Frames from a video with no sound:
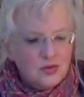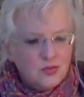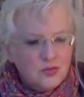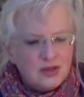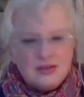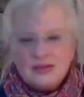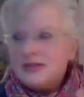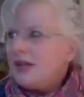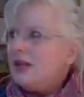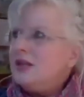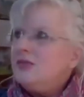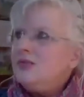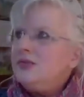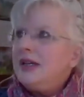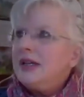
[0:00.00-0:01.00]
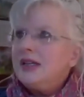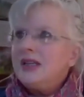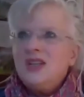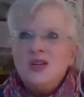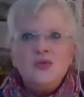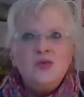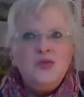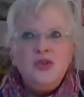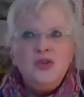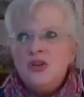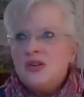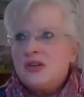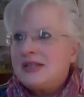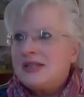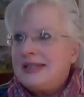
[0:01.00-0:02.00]
well, it's kind of like, you know, New
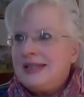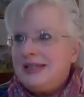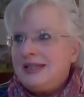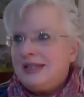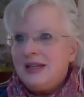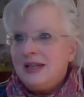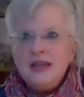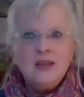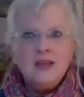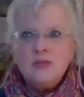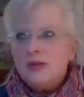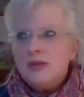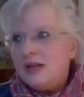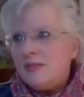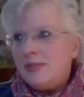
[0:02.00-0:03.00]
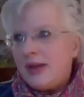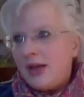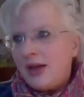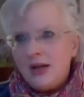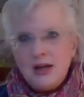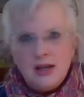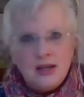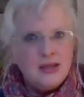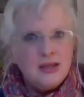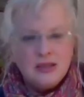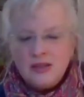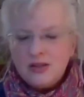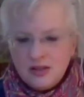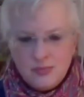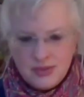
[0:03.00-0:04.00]
York City. I can read about it. I can
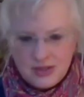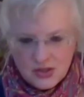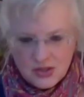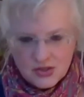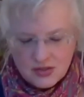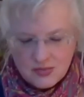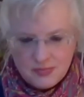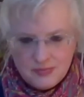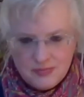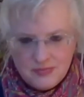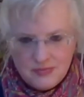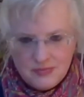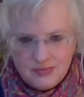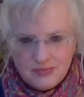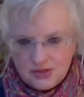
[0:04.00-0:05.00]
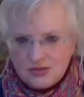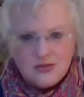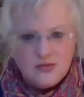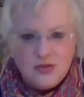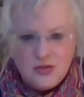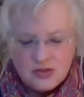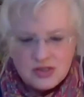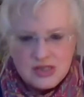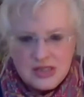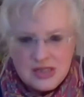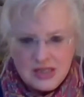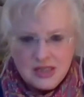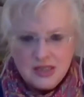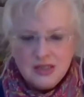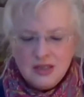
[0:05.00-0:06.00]
look at pictures of pictures of New York
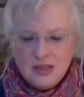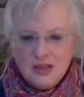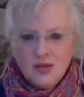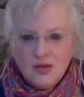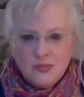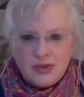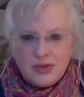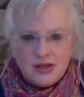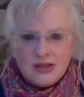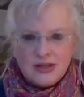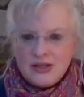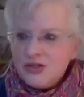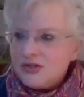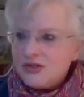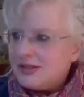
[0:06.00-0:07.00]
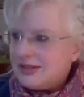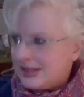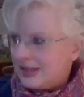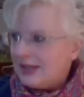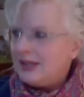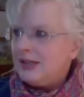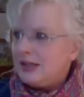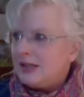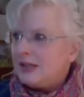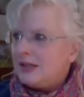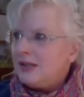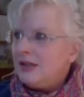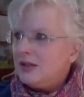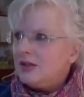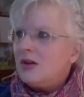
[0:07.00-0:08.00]
City but unless you're
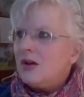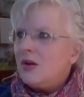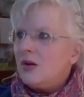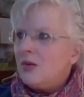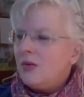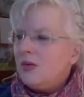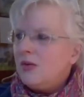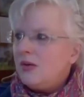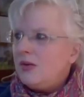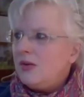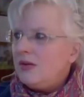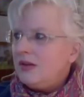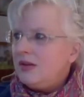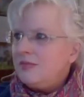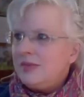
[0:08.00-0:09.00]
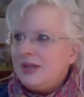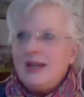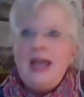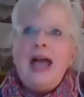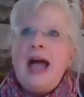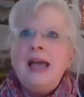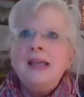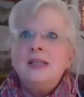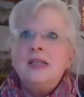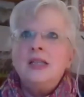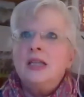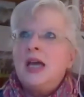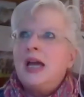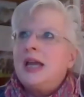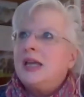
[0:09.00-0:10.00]
standing, you know, in Manhattan,
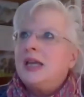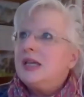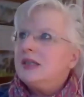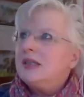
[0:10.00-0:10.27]
like